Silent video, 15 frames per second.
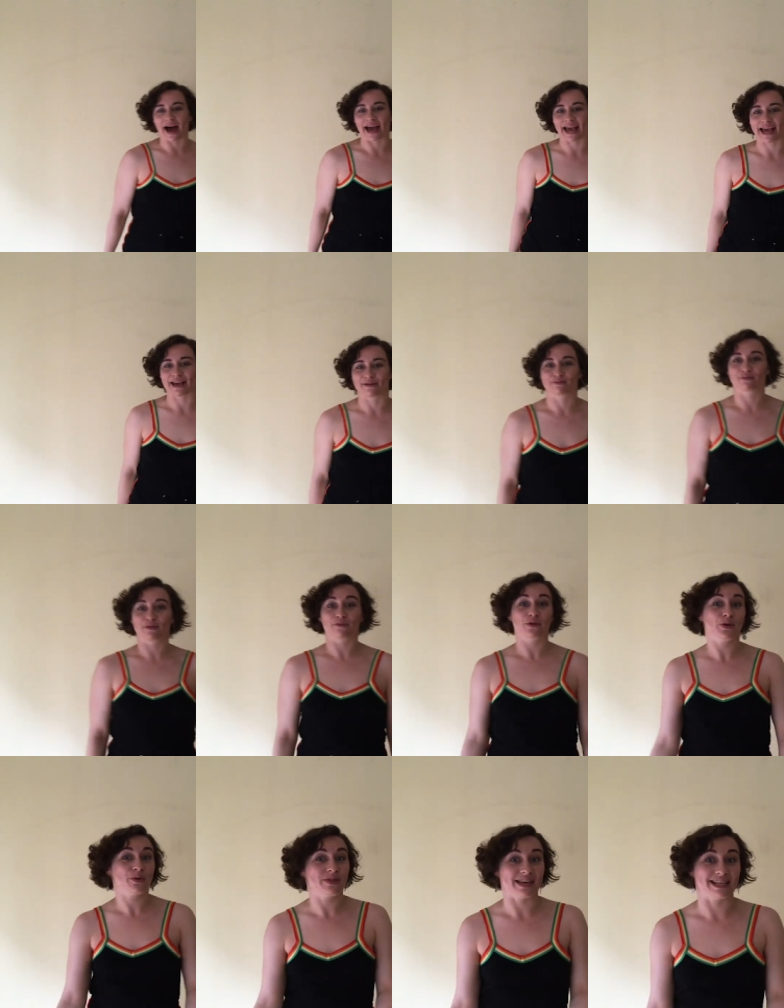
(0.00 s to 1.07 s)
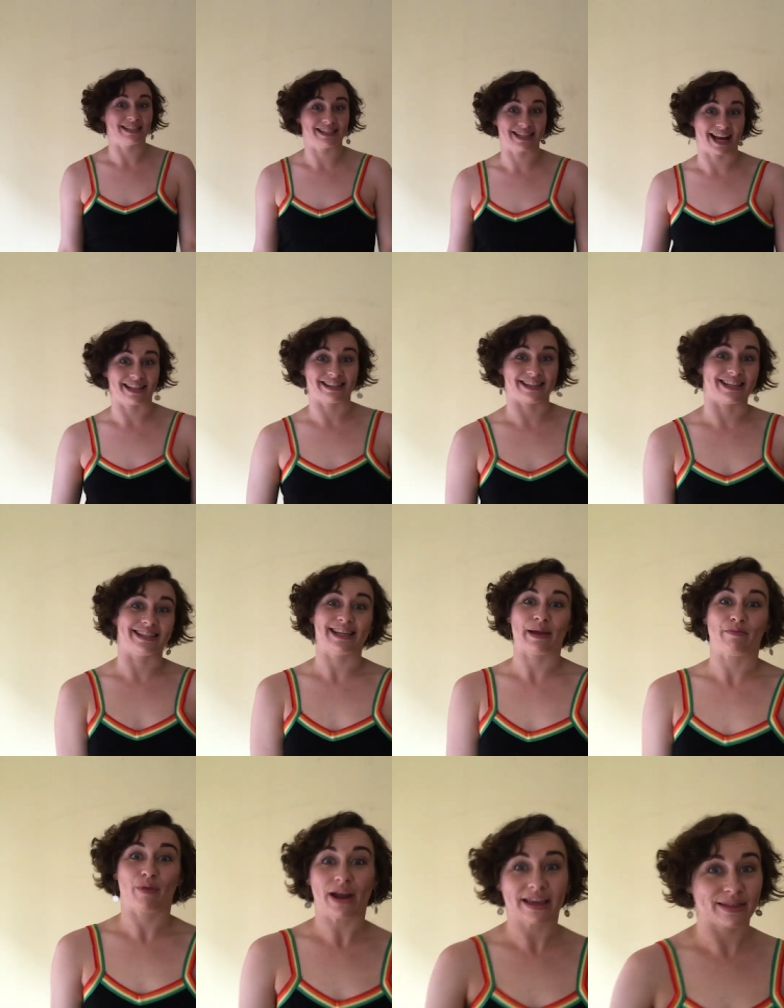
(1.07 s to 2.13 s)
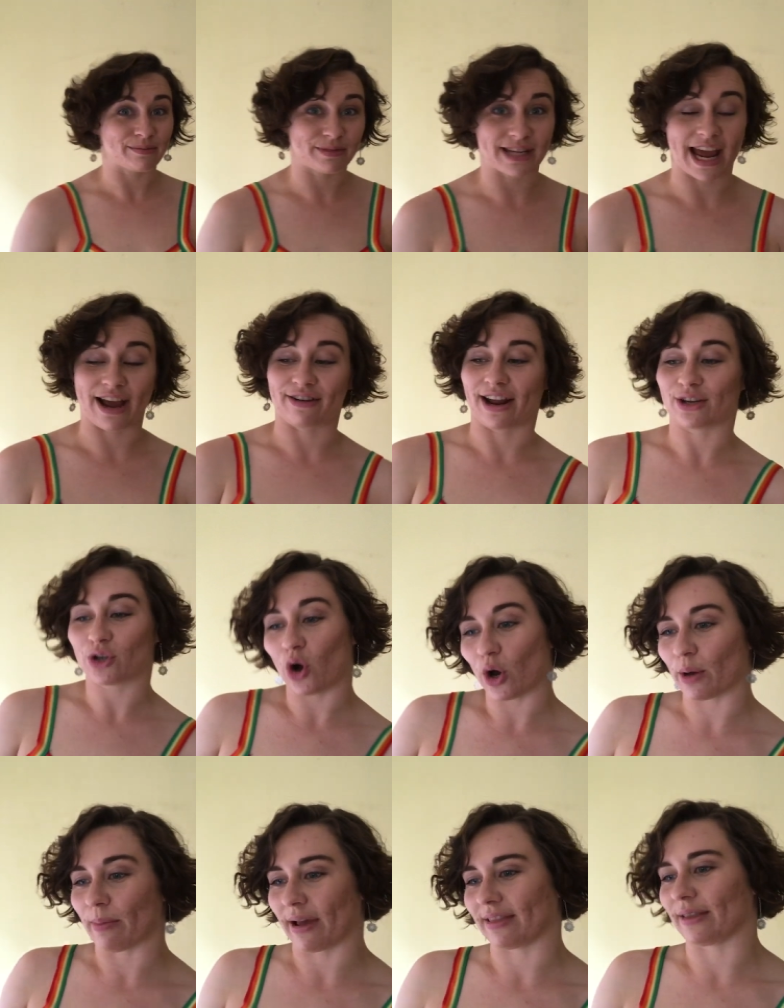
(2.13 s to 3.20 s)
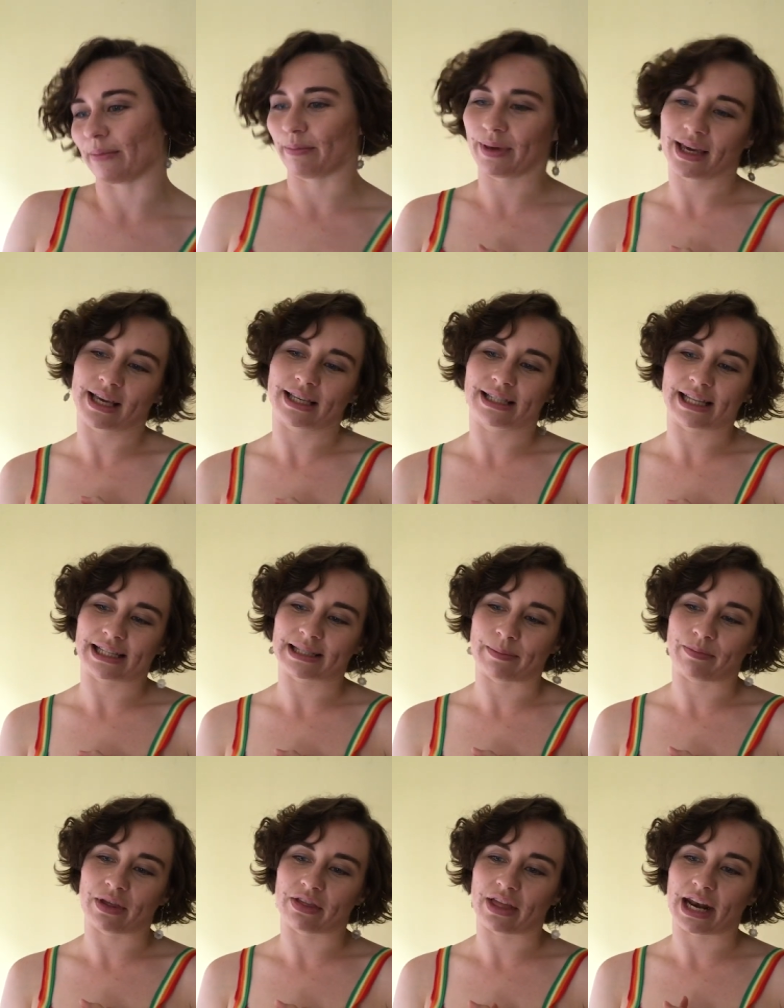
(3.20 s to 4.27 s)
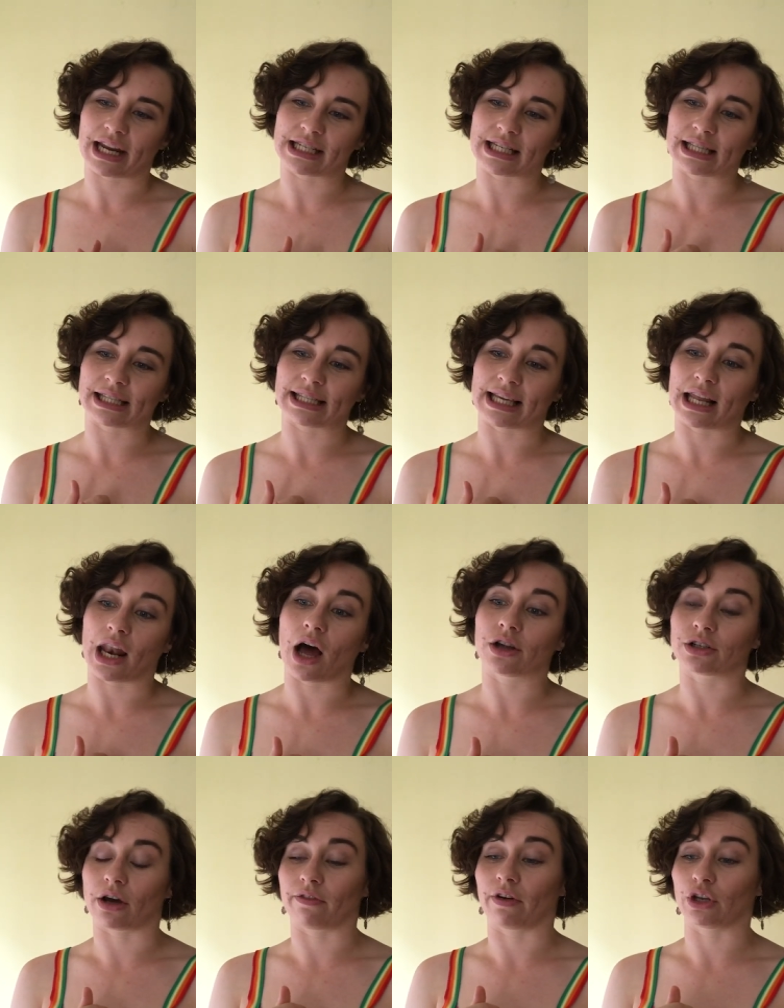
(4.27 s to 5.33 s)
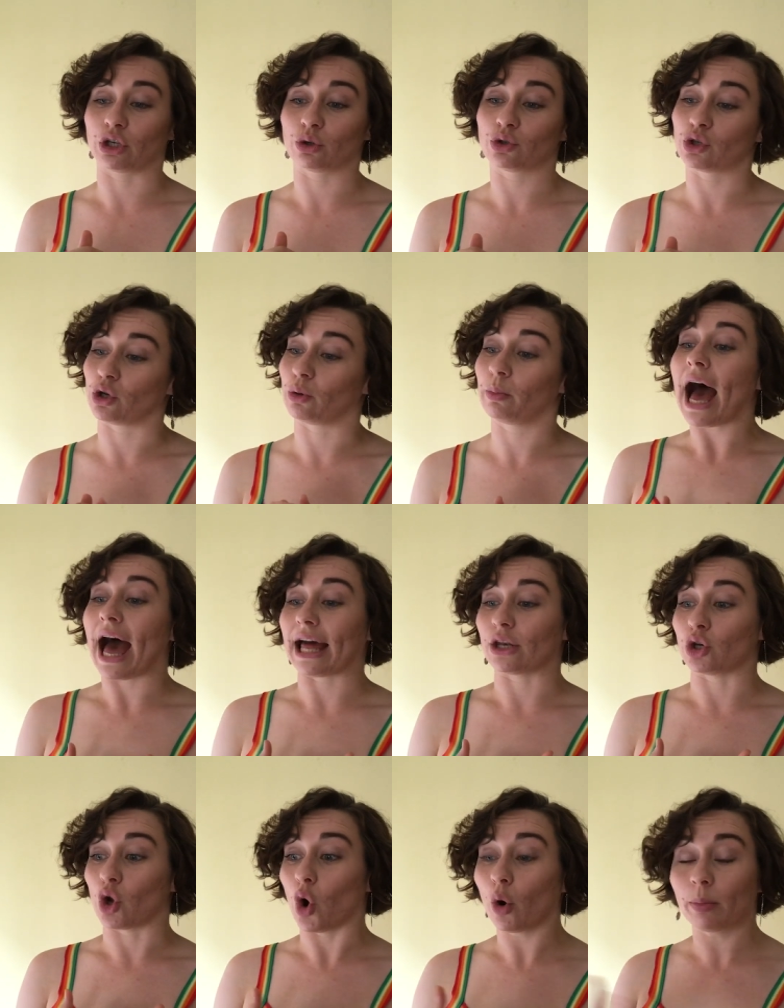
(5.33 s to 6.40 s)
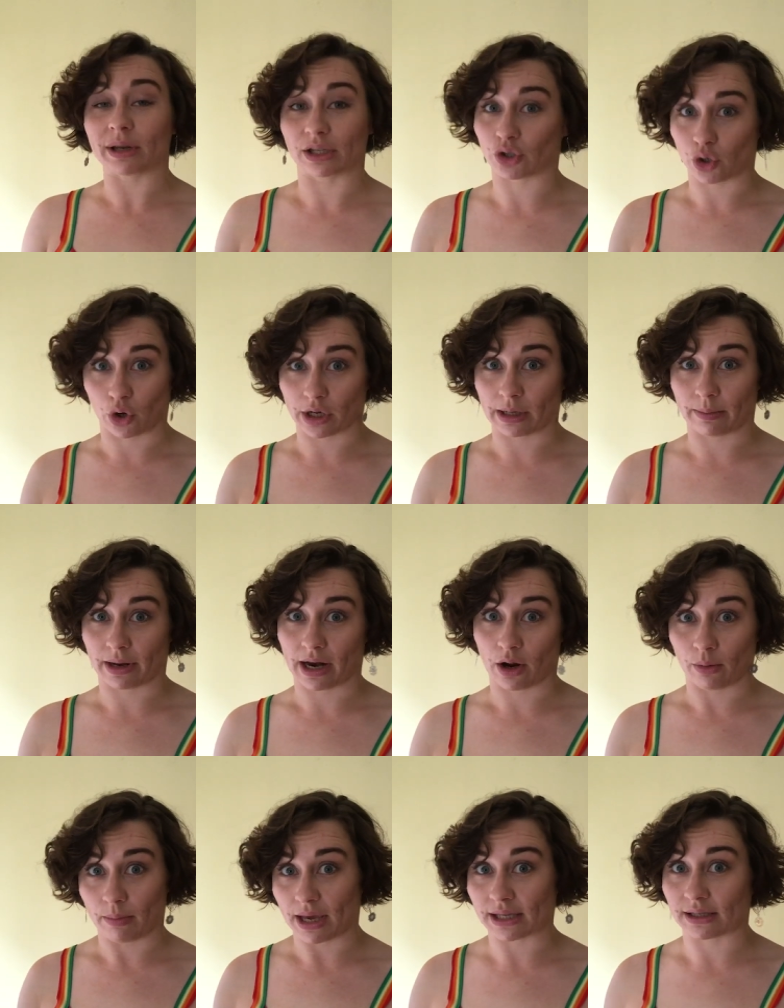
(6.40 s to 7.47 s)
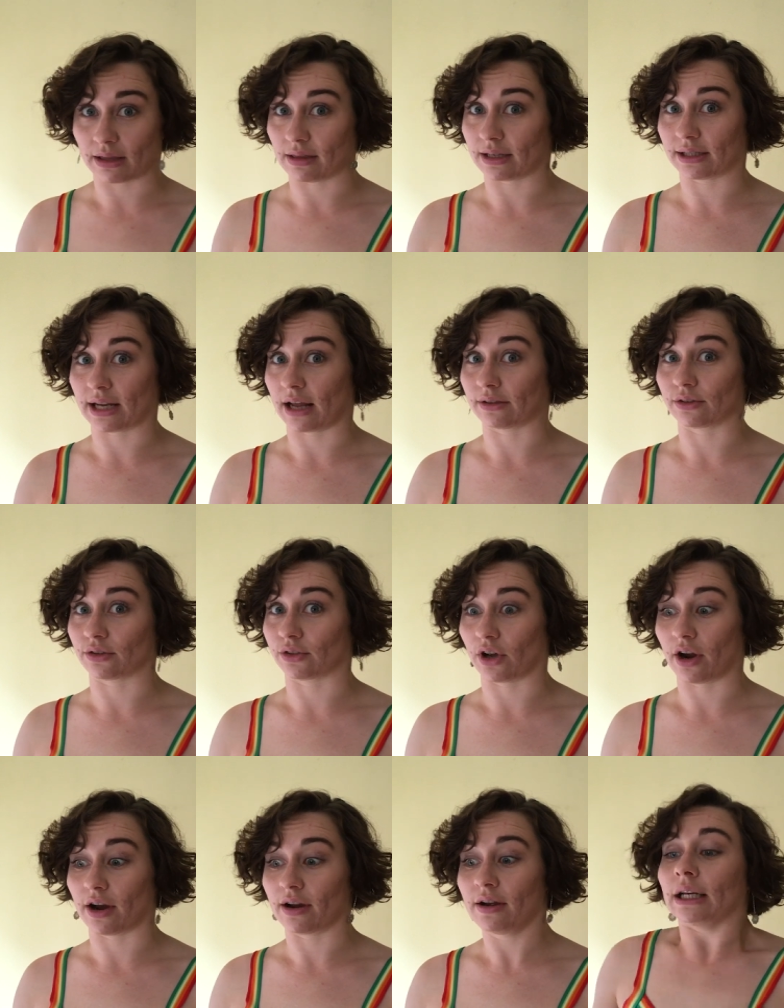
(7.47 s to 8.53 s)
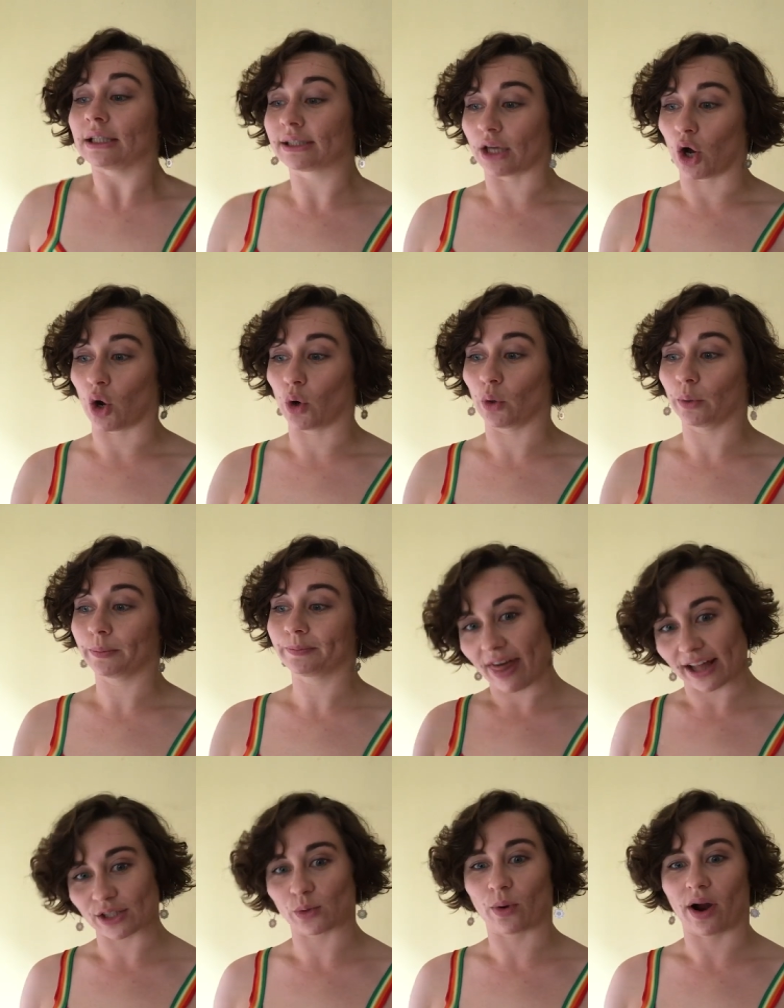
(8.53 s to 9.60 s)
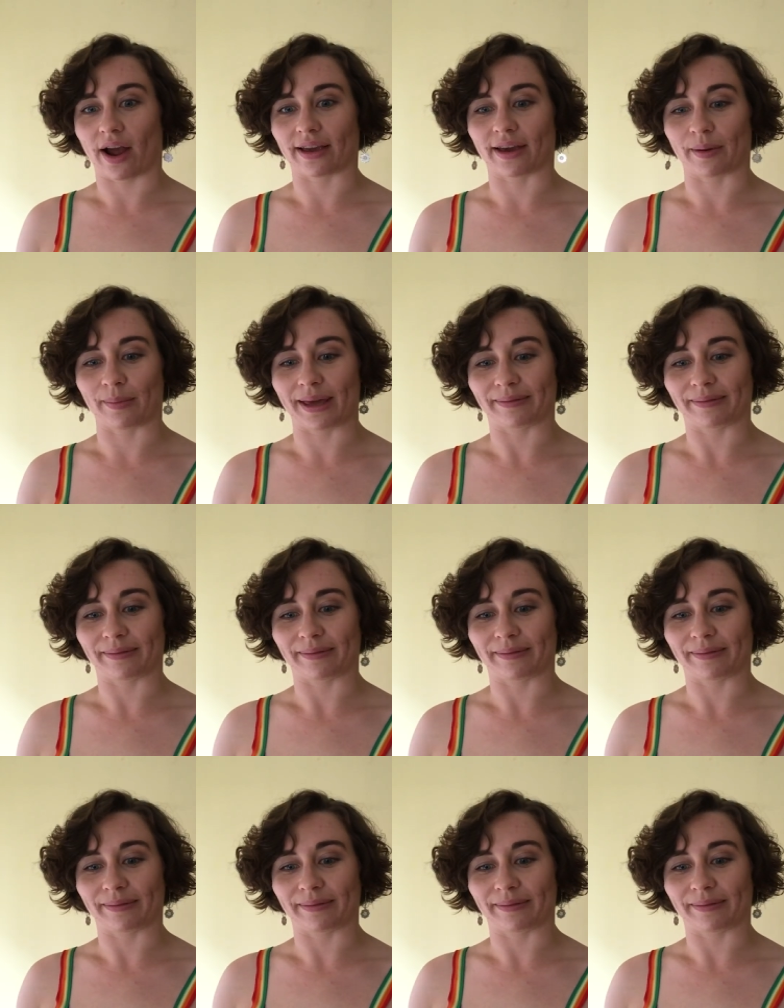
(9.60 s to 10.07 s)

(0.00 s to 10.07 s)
I review these dances, I break them down, I talk about them because that's something that I didn't see a lot of on YouTube, and nobody's talking about how amazing these dancers are. So that's where I come